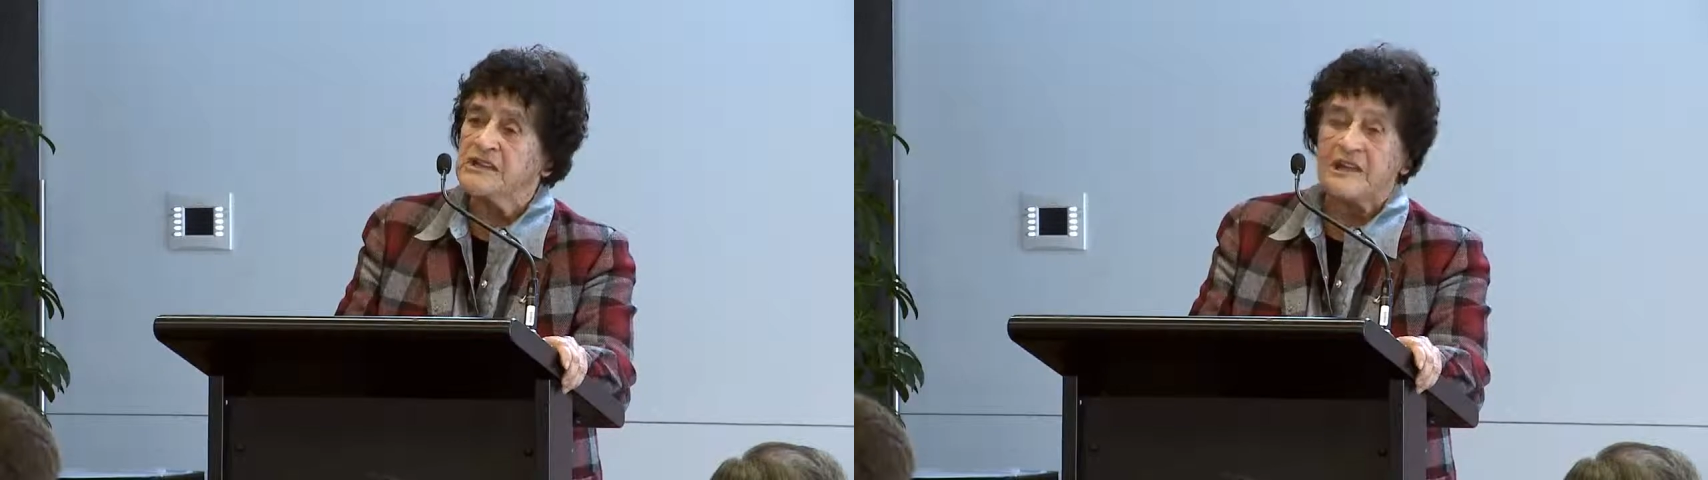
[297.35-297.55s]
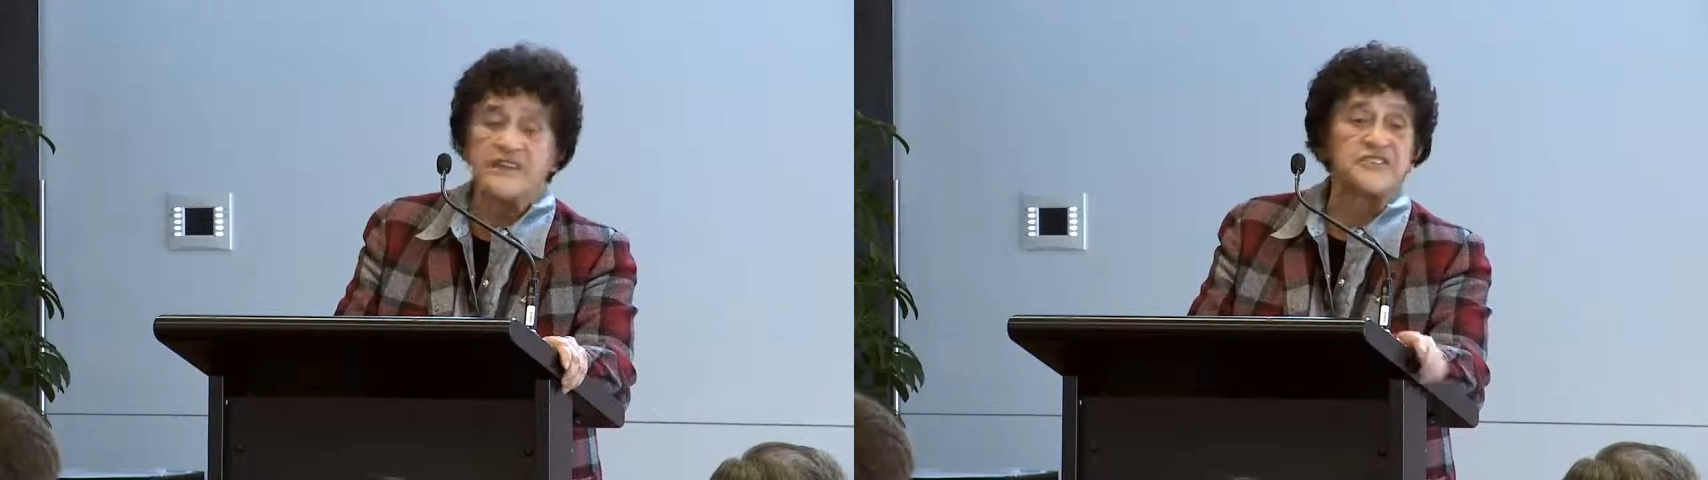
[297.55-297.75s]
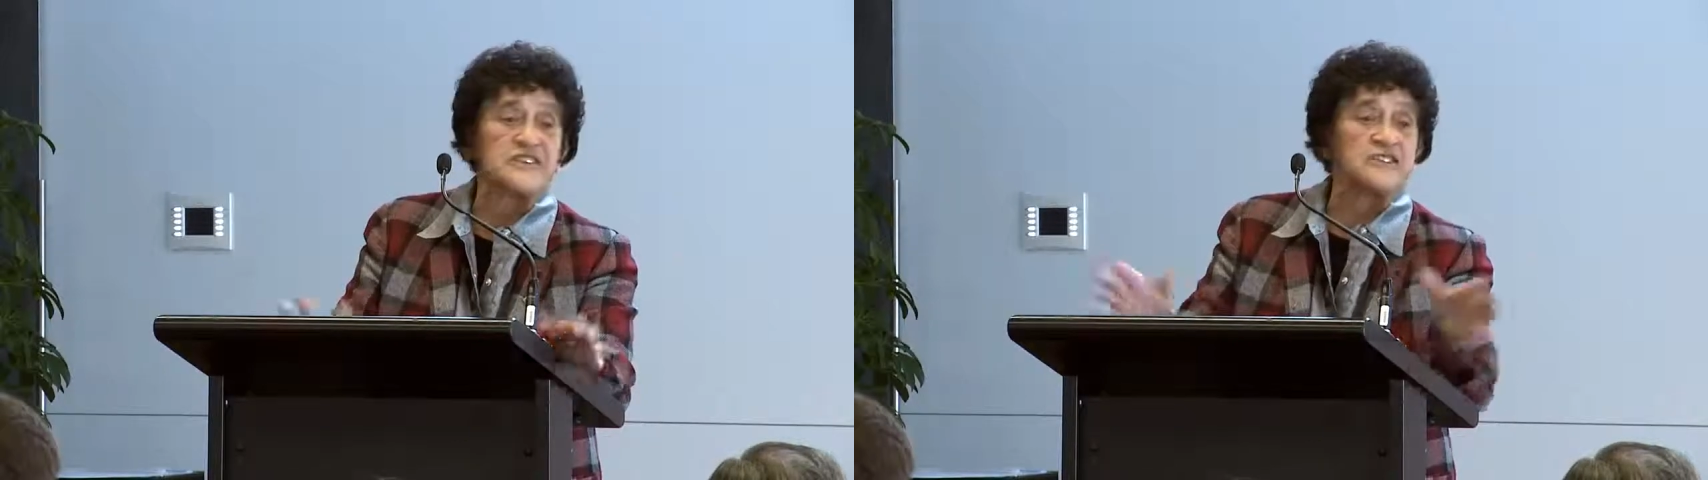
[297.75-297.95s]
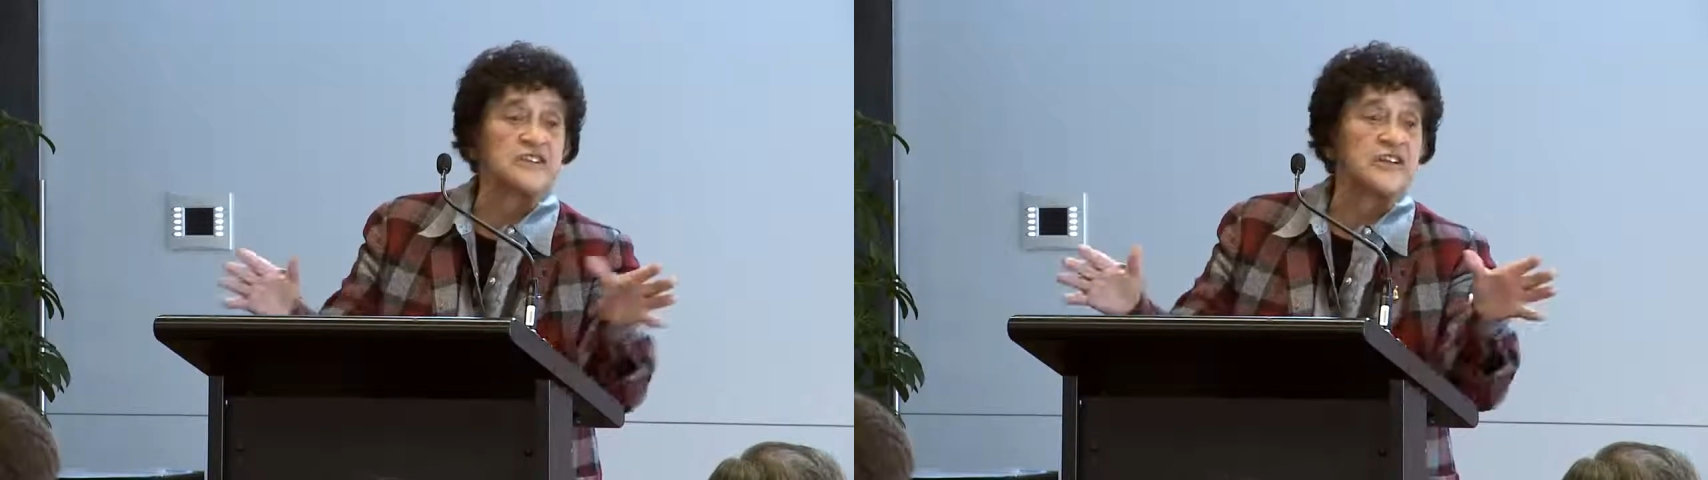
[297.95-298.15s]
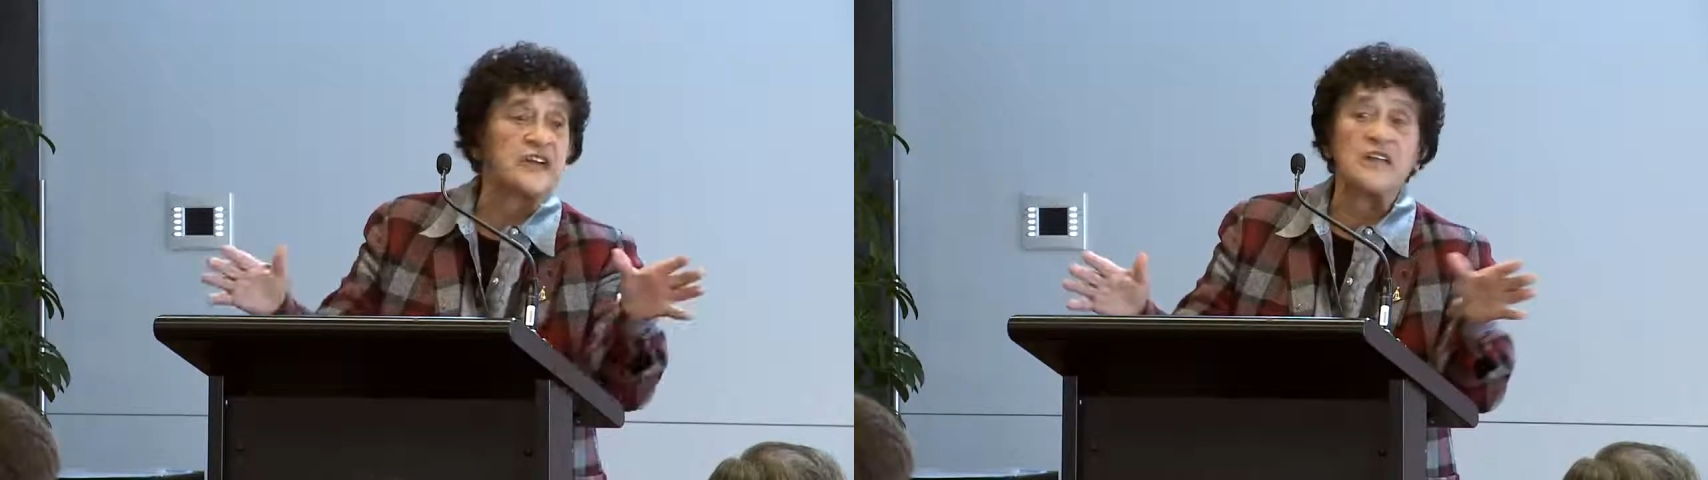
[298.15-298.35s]
like I said, there's a
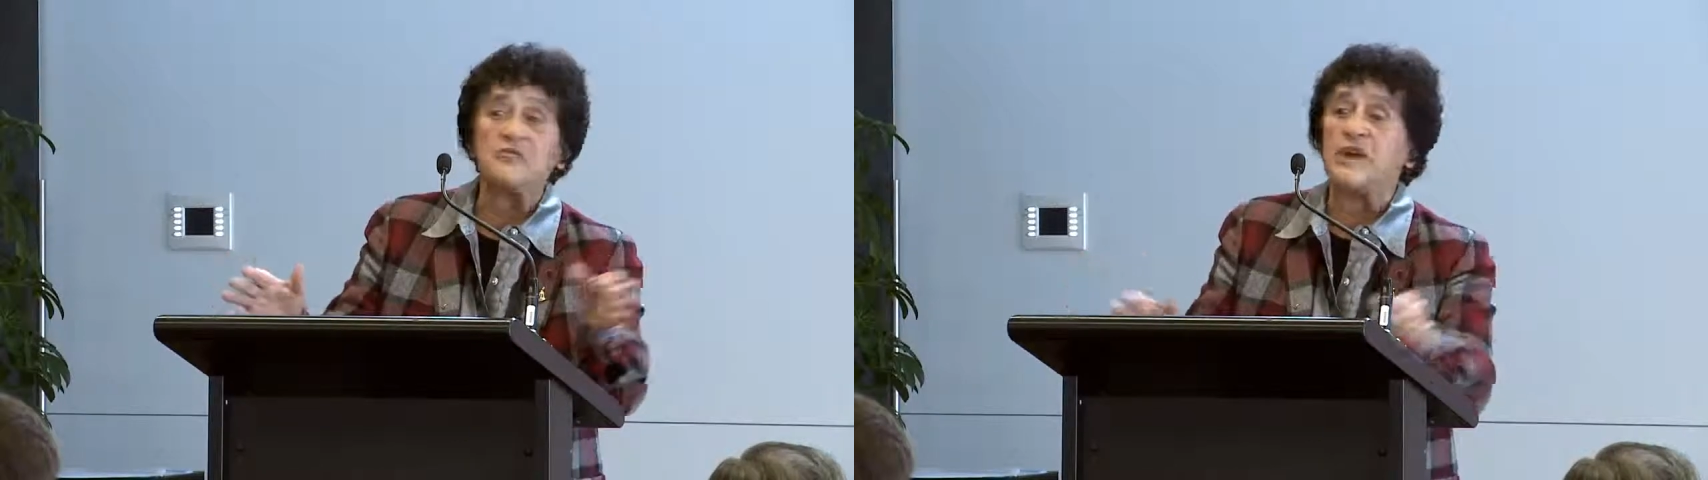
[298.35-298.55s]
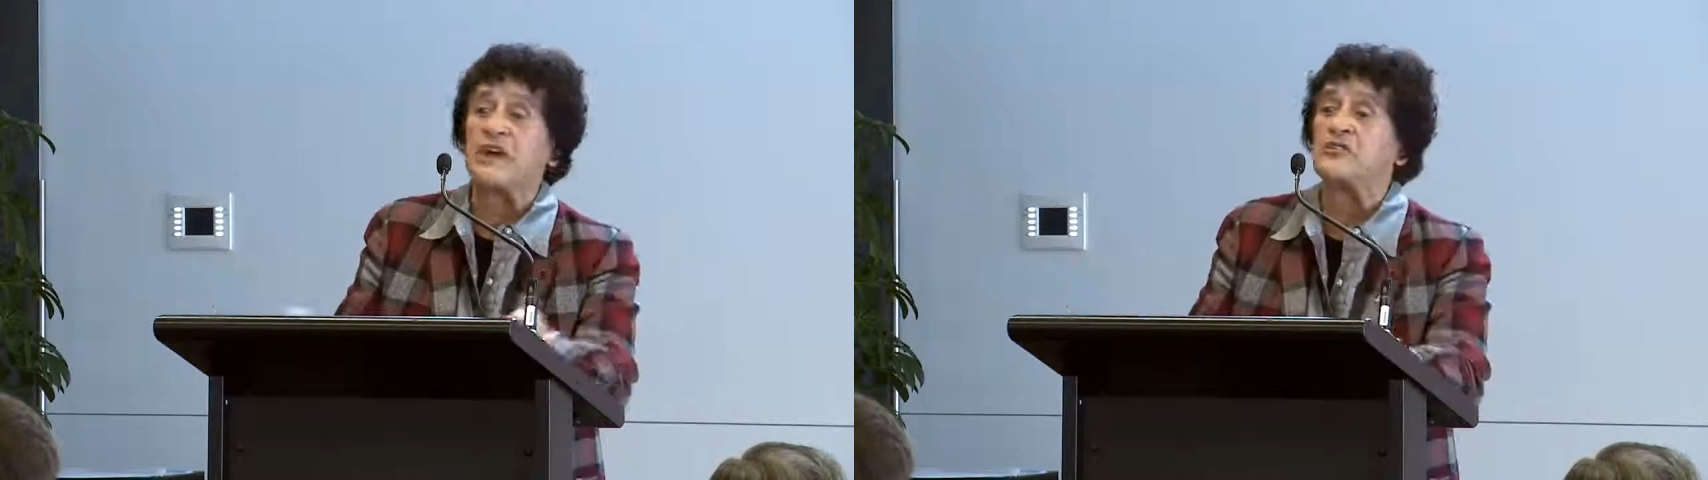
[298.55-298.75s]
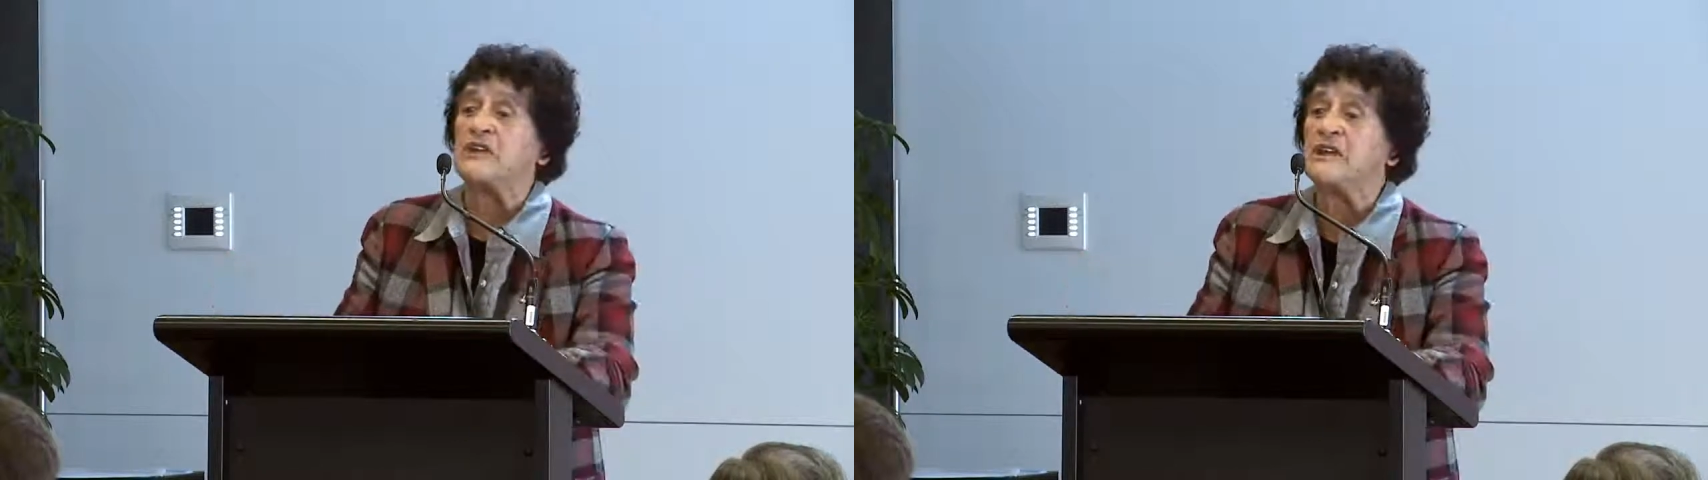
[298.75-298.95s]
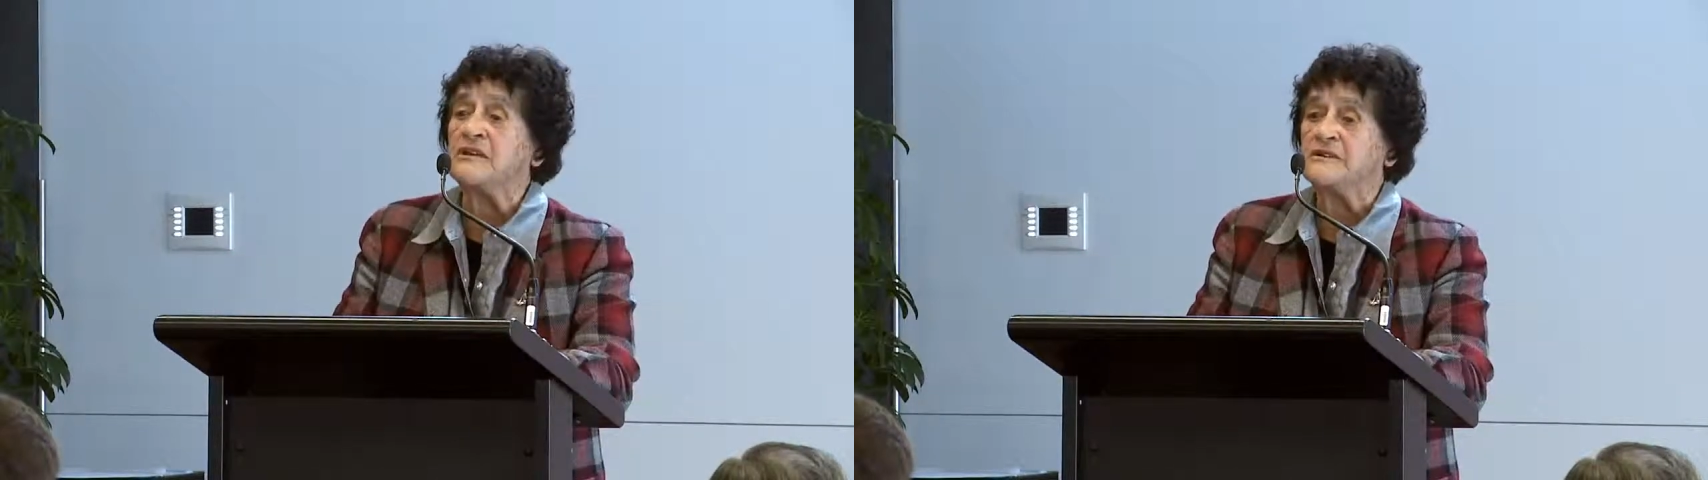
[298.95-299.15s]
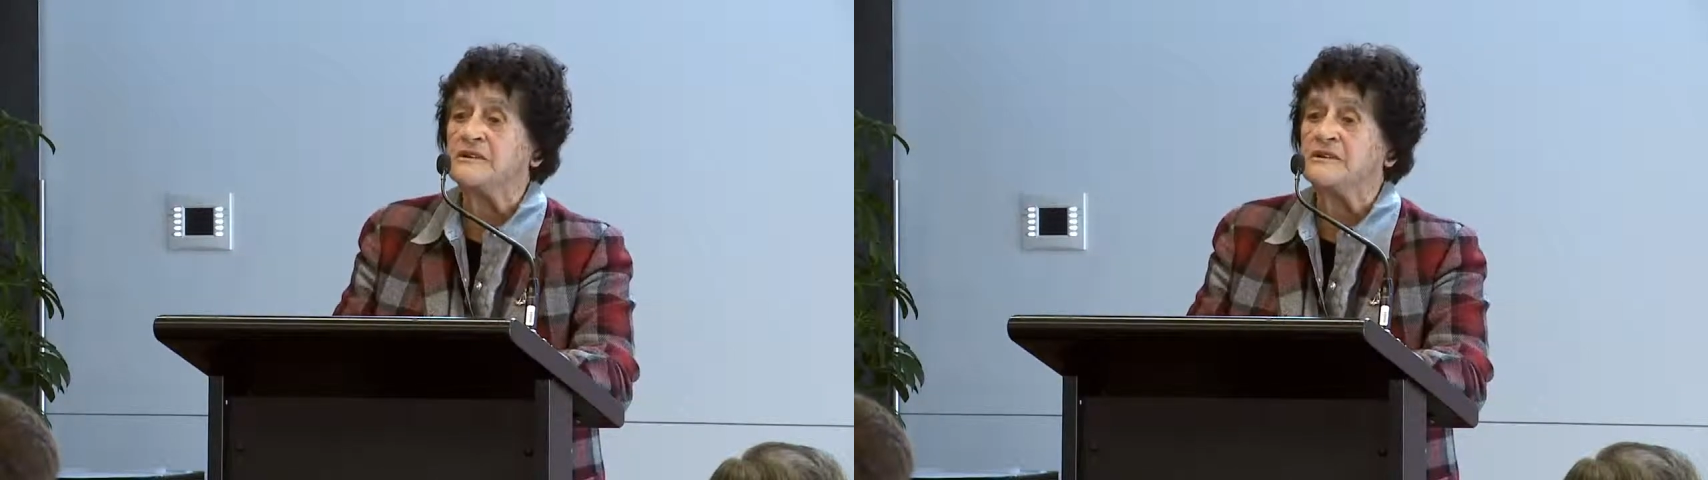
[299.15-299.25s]
lot of gunpowder in here.